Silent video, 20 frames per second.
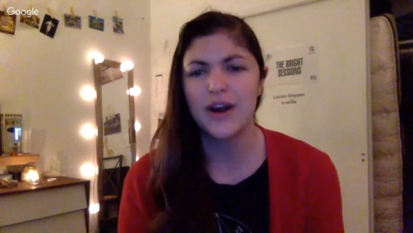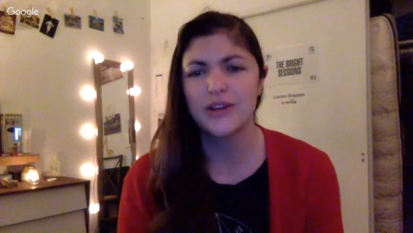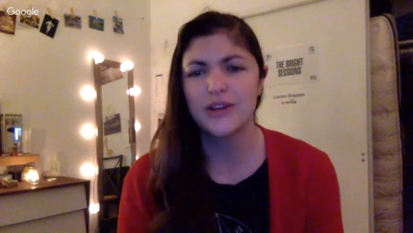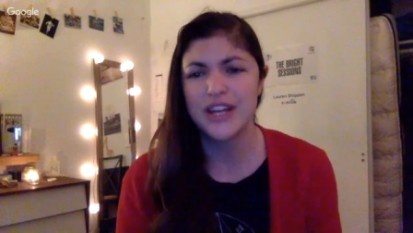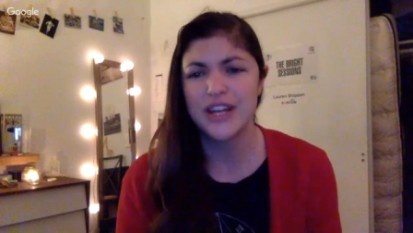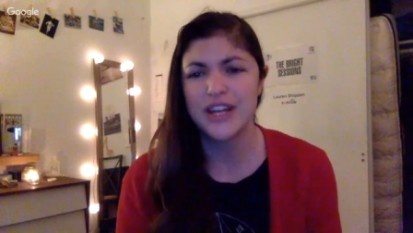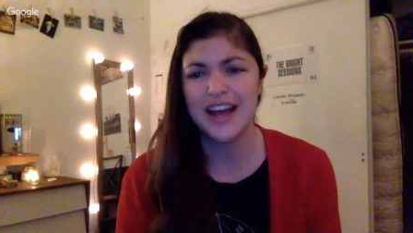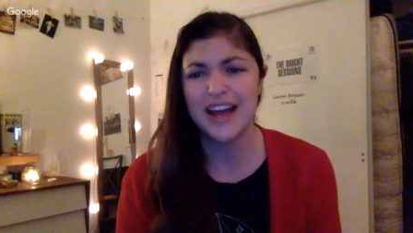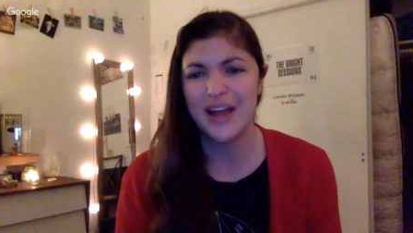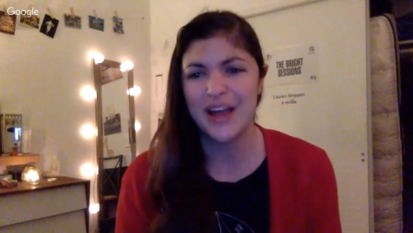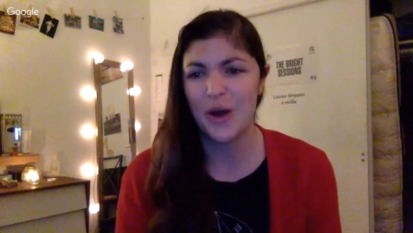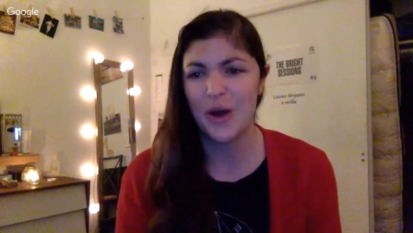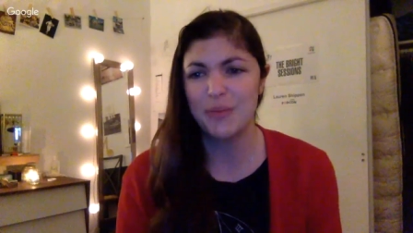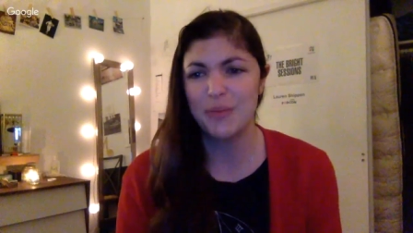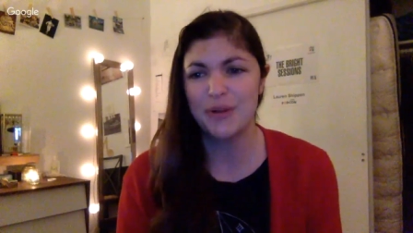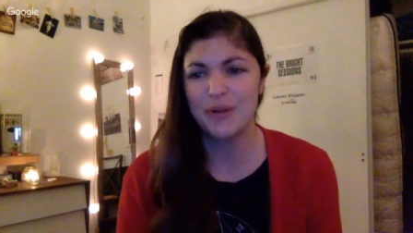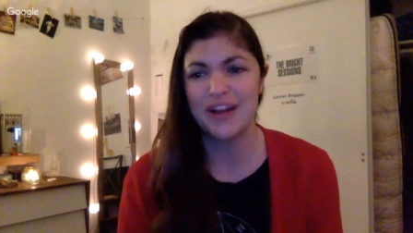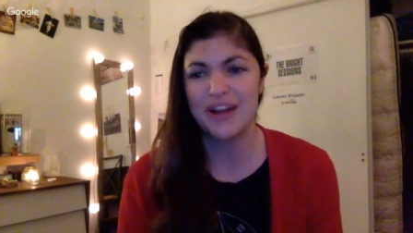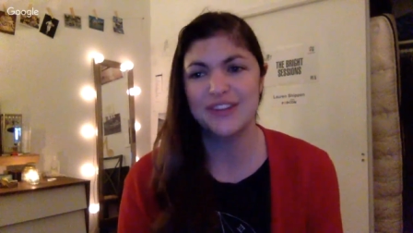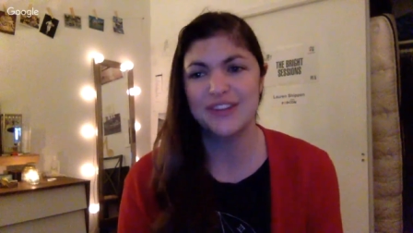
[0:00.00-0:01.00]
Oh, Jenna, I
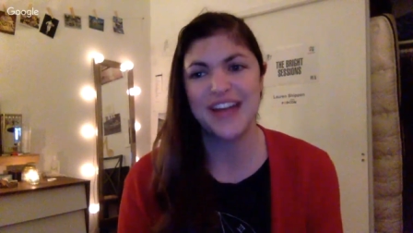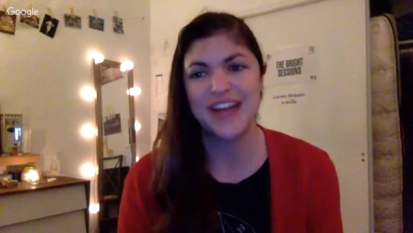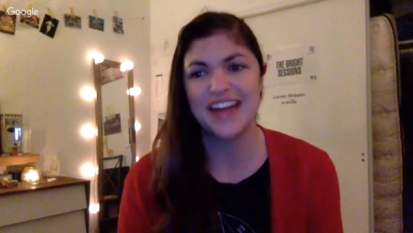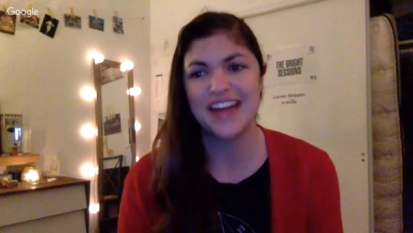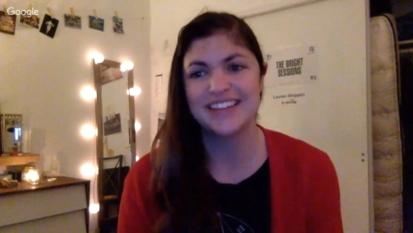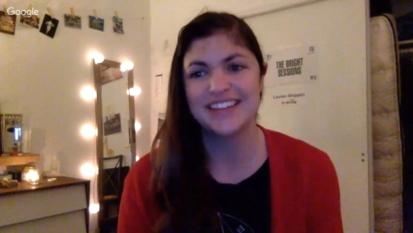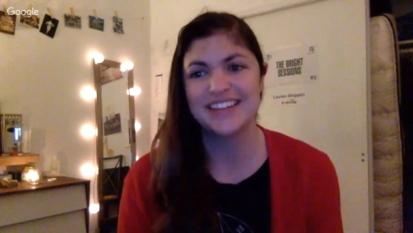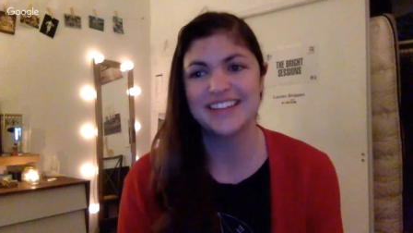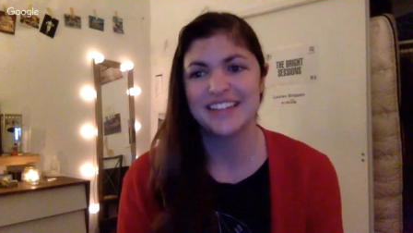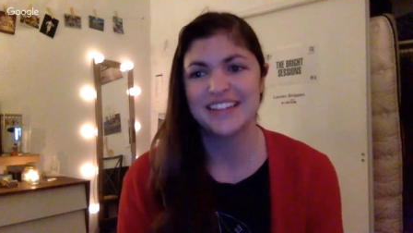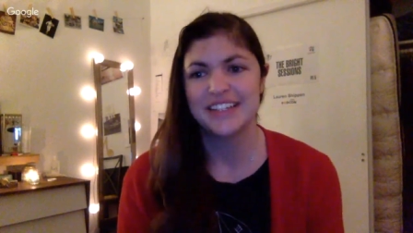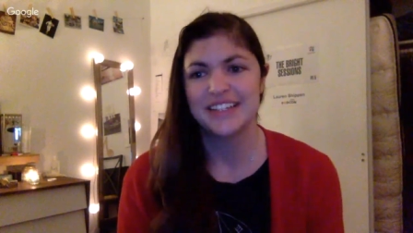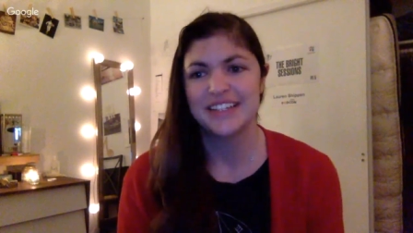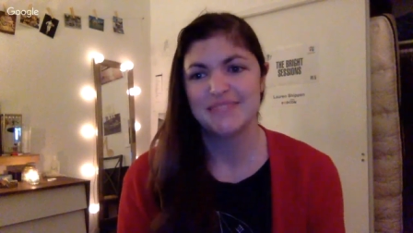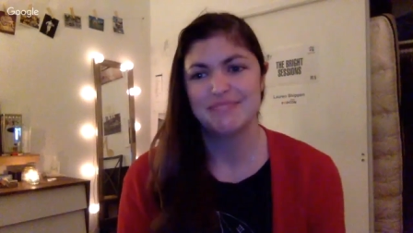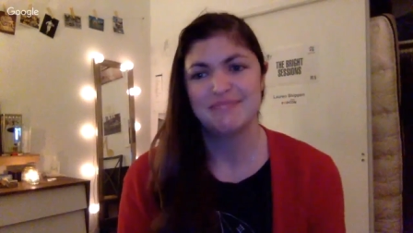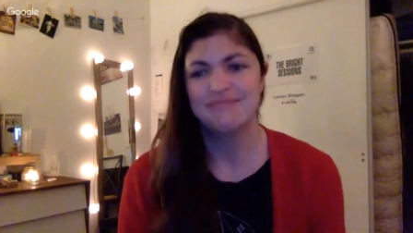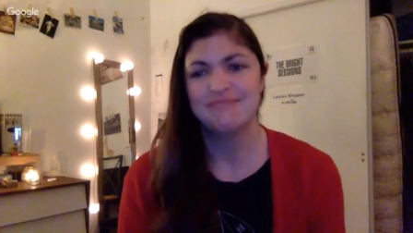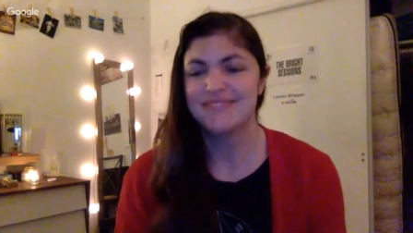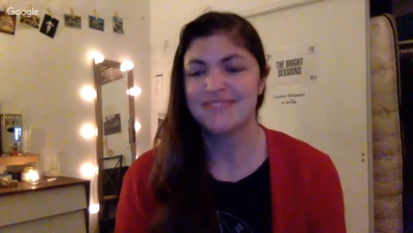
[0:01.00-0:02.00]
hope your internet
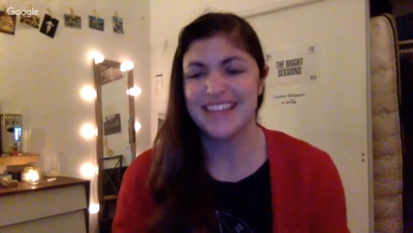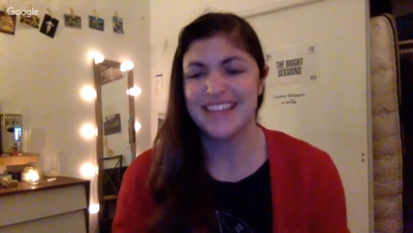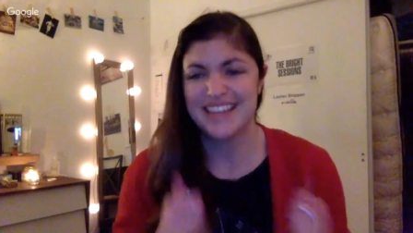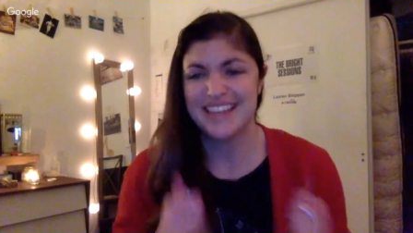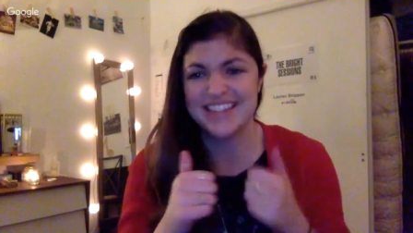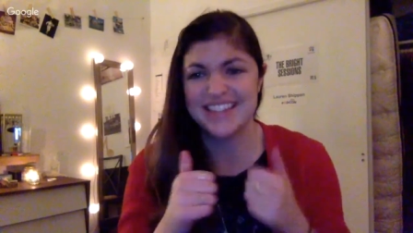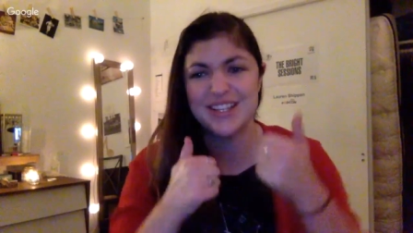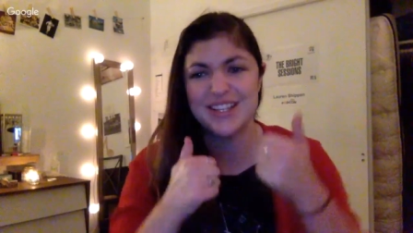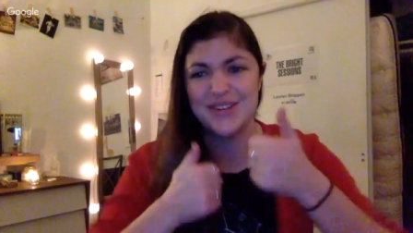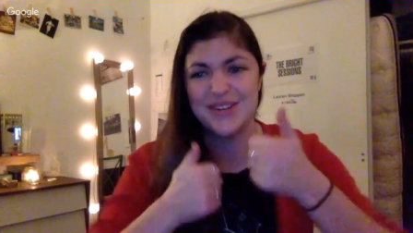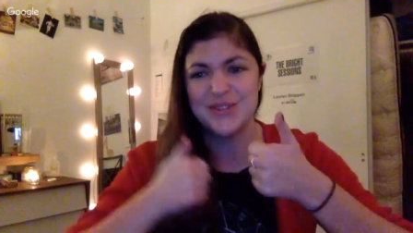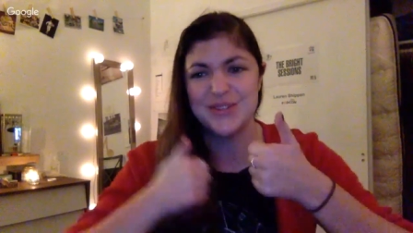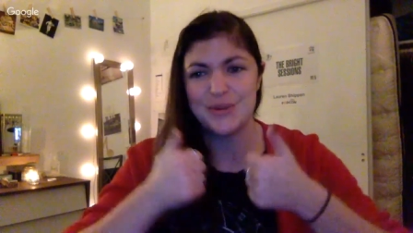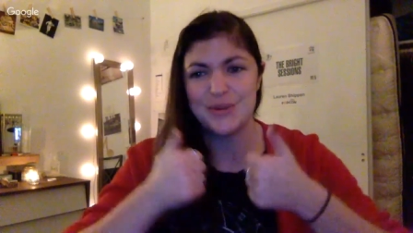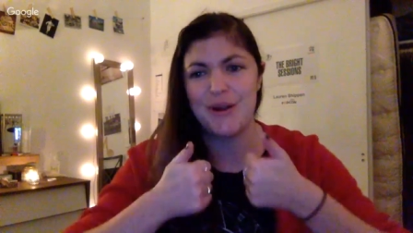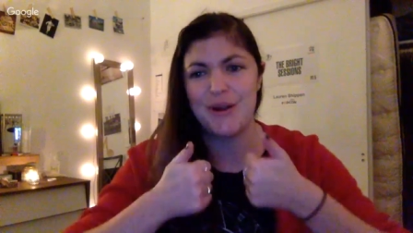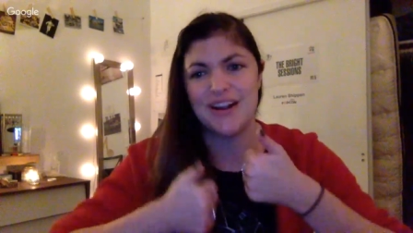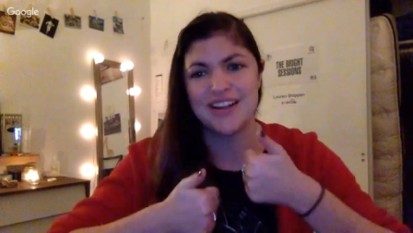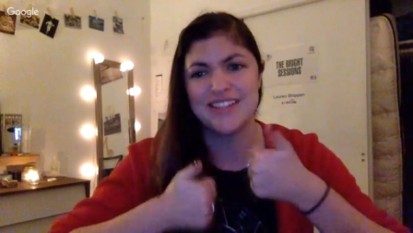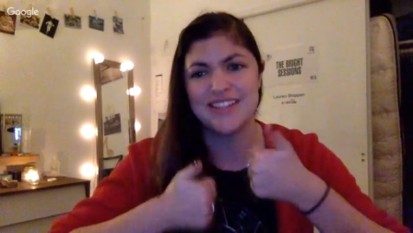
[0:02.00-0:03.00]

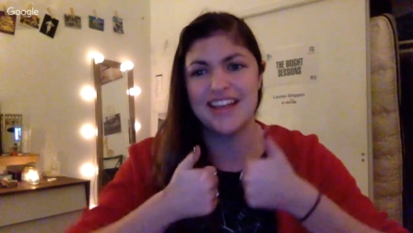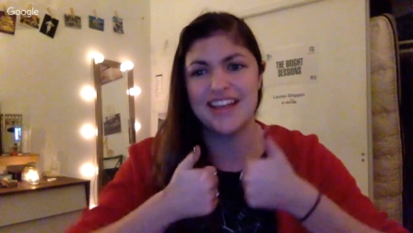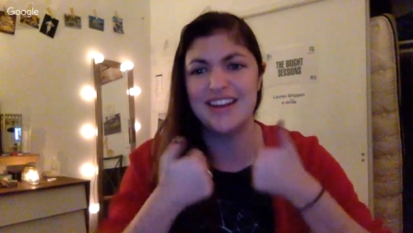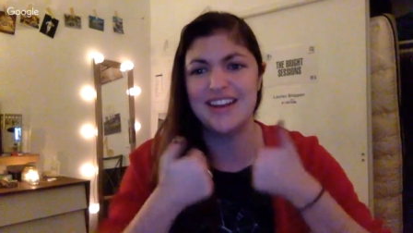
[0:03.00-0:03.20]
continues to work,